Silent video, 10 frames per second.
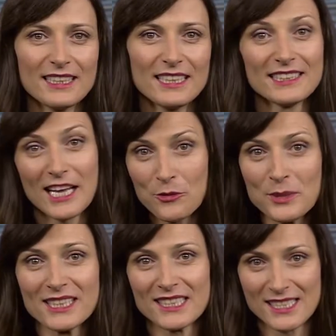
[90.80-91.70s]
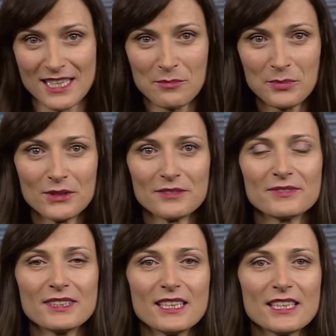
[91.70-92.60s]
Allow me an example.
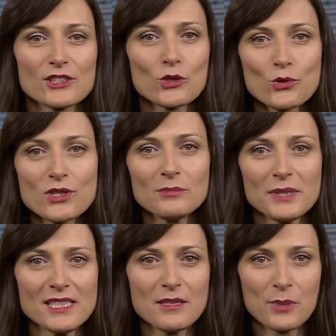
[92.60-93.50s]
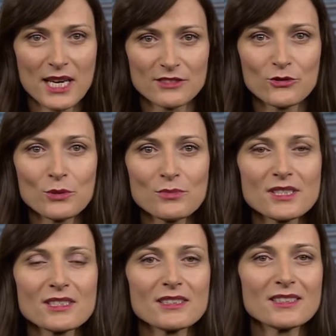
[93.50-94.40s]
Social media
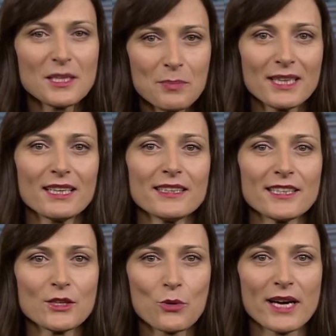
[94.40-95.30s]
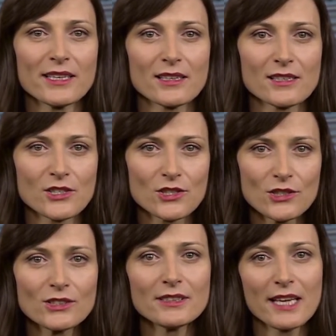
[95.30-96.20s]
platforms typically require a
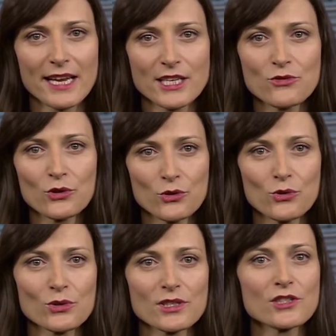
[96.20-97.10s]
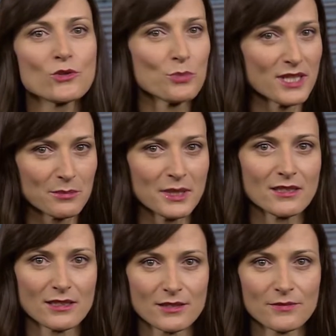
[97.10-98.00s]
certain age for users to be
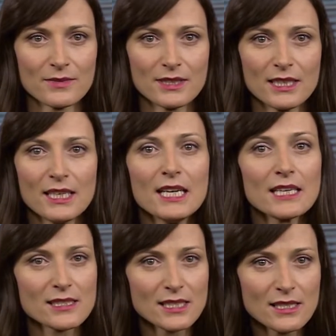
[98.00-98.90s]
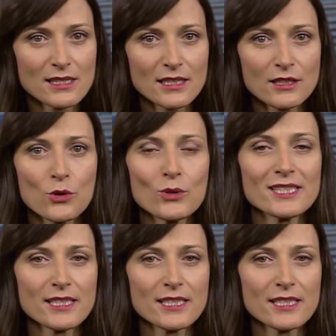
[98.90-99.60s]
admitted. A citizen who is